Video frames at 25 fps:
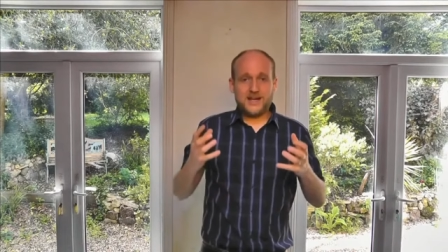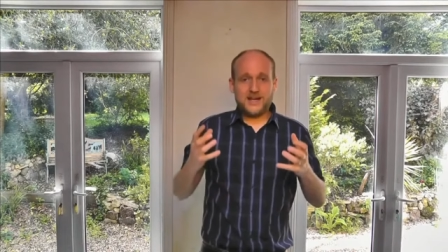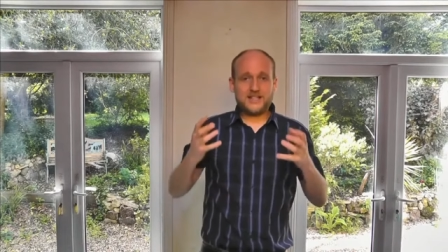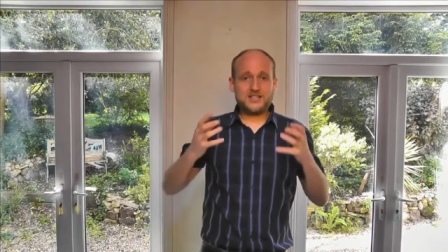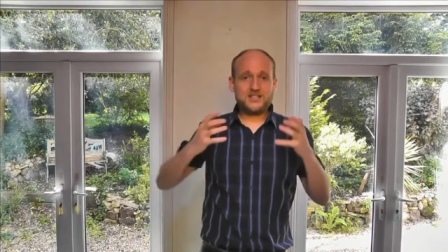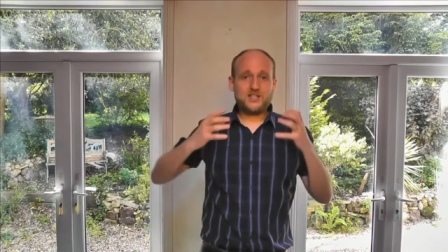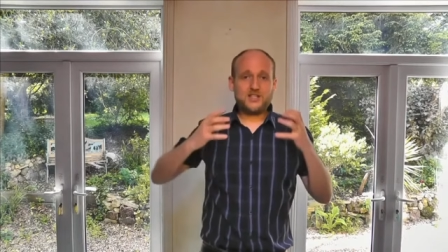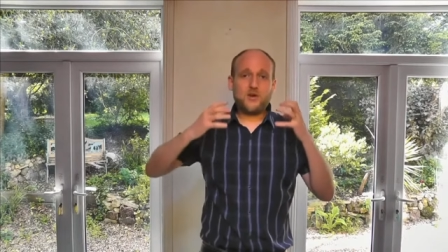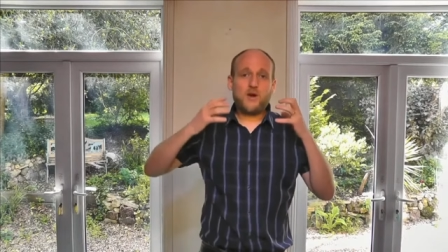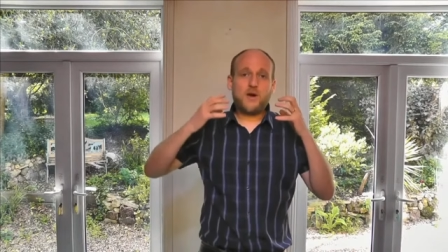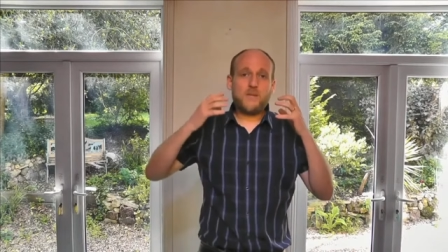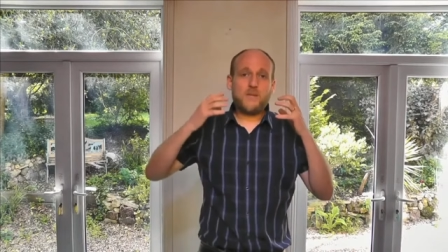
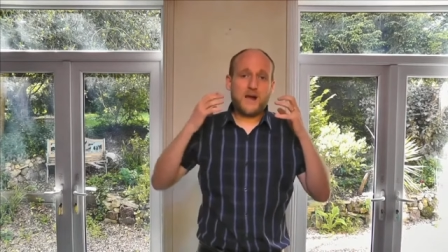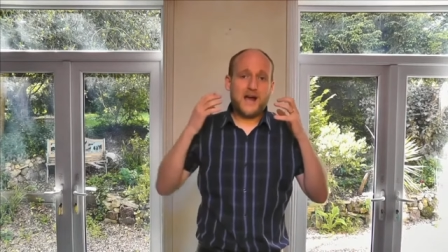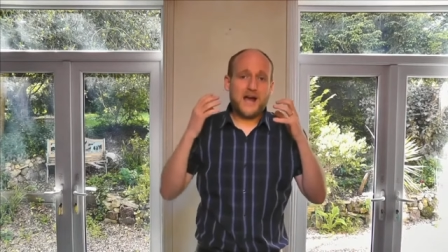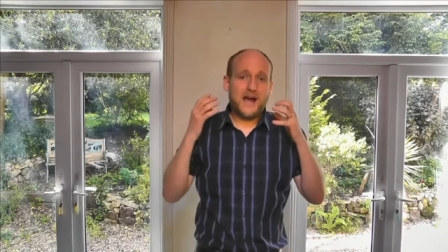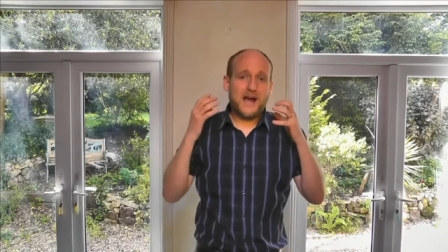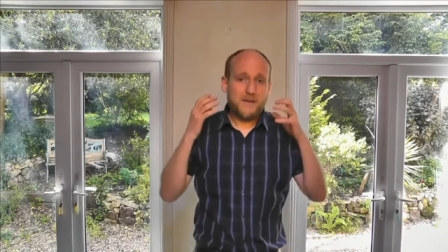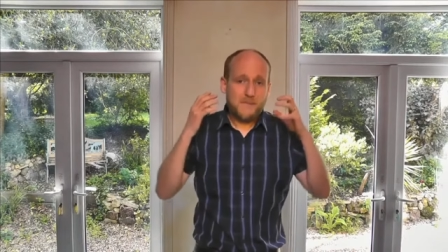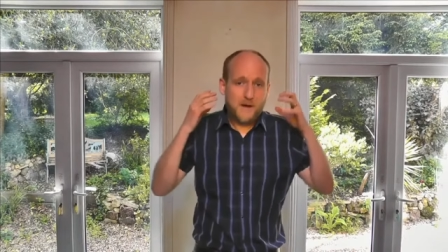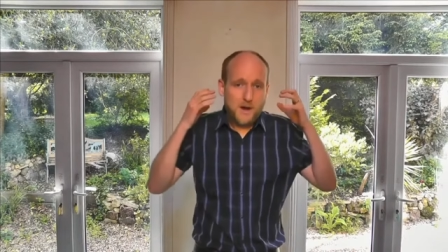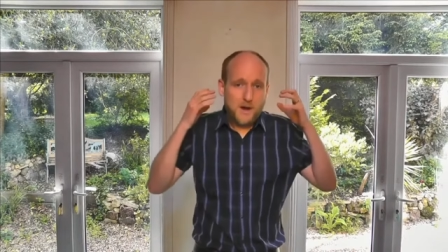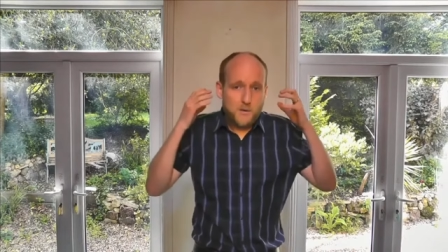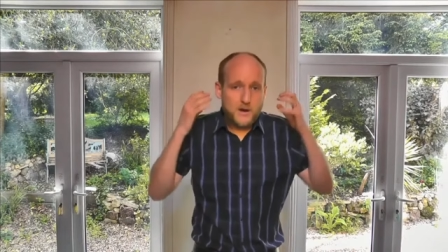And so I'm,
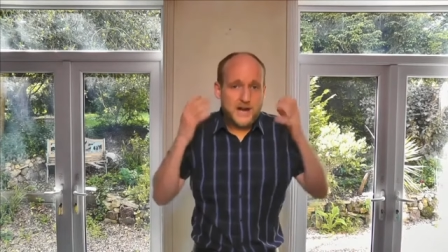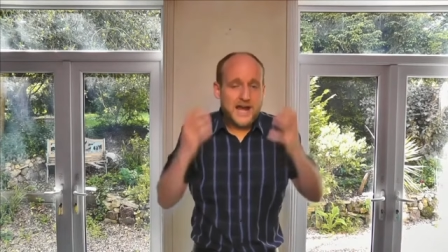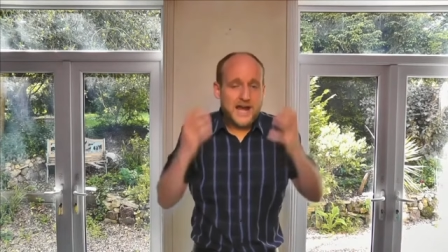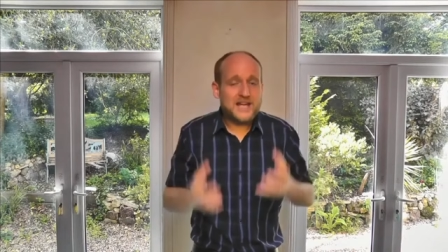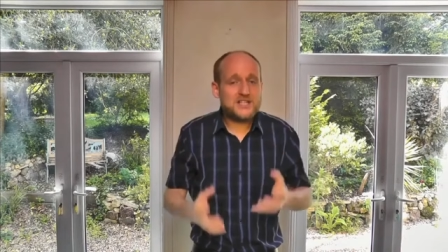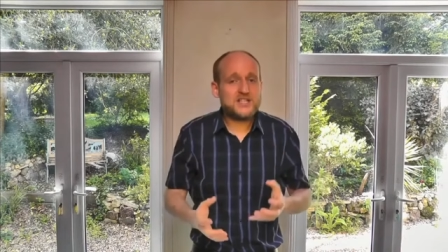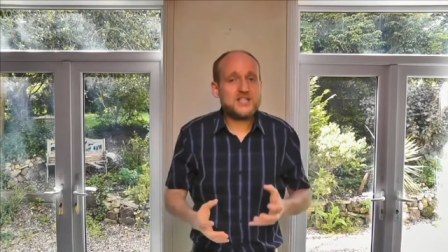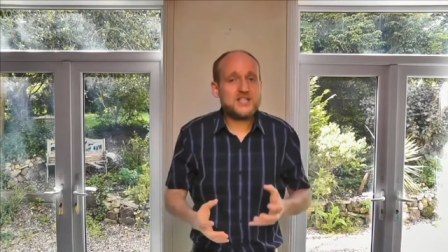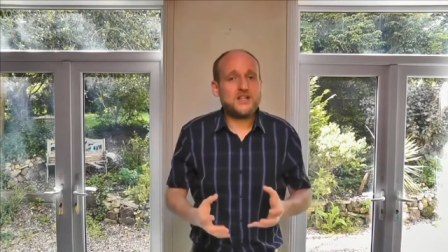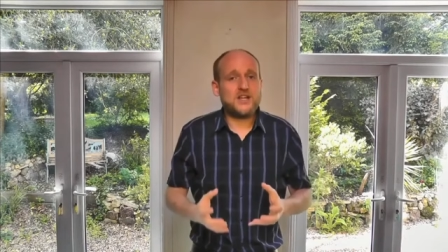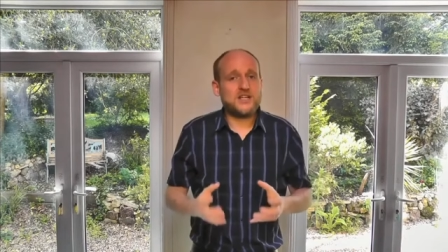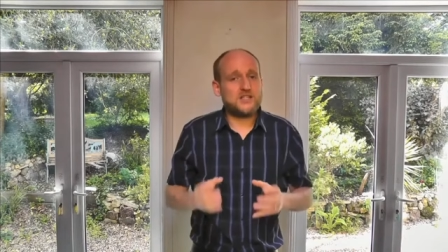i i want to
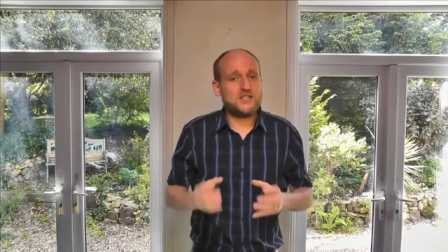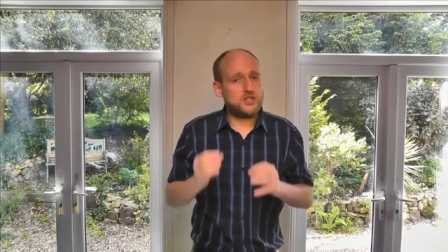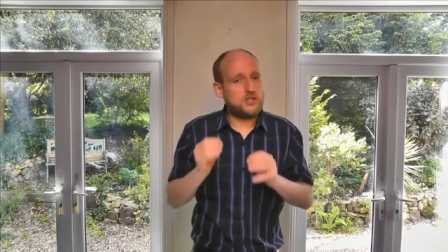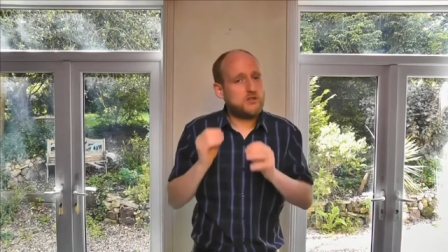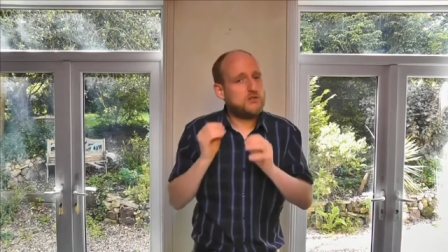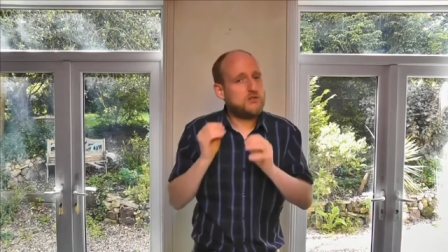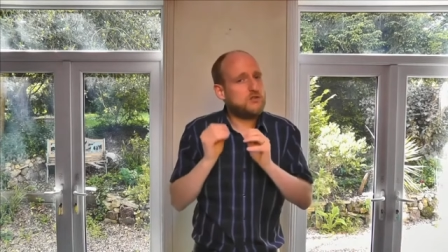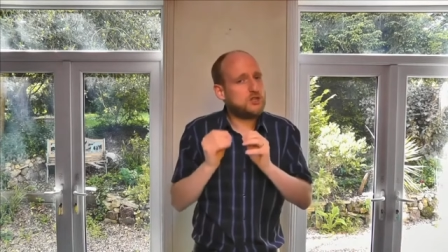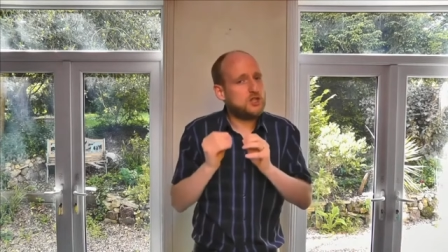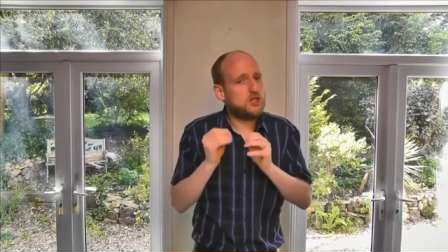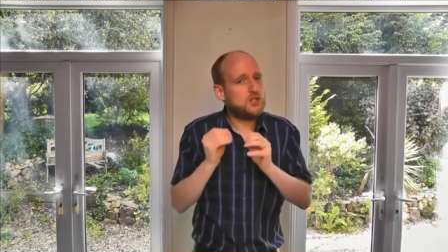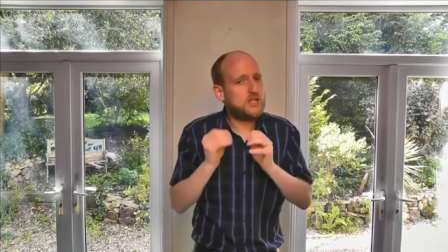ask you today, do you,